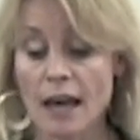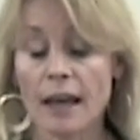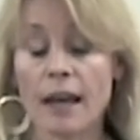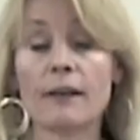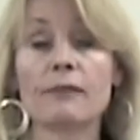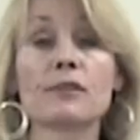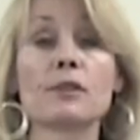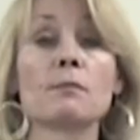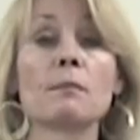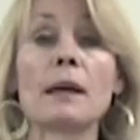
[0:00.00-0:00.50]

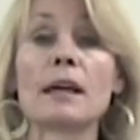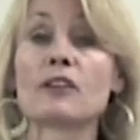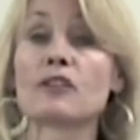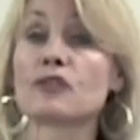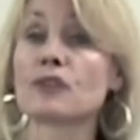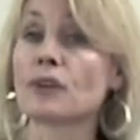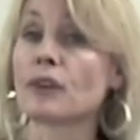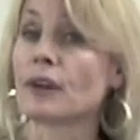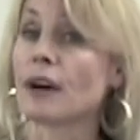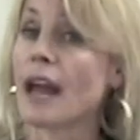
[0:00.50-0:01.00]
You have to make
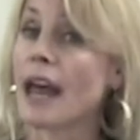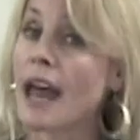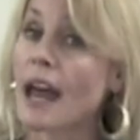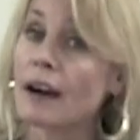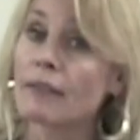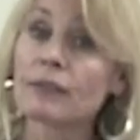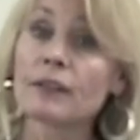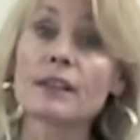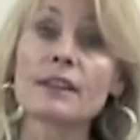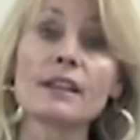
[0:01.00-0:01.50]
sure
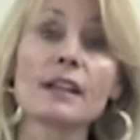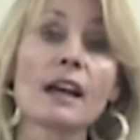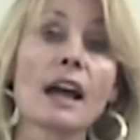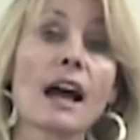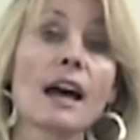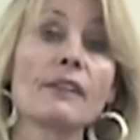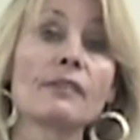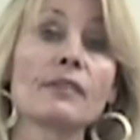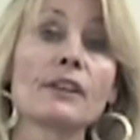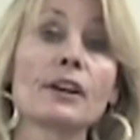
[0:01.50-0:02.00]
everything
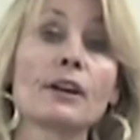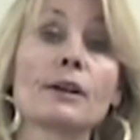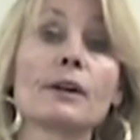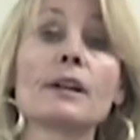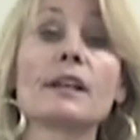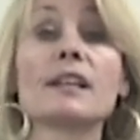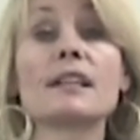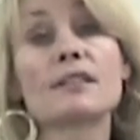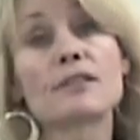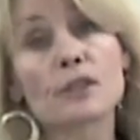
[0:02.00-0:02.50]
on there
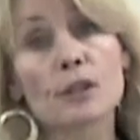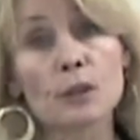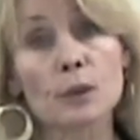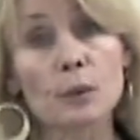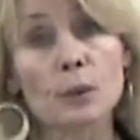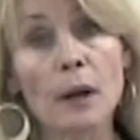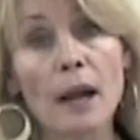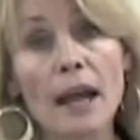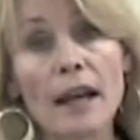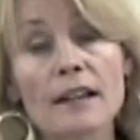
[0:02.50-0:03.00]
is
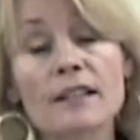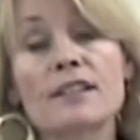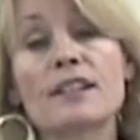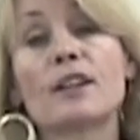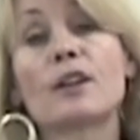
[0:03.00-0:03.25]
correct,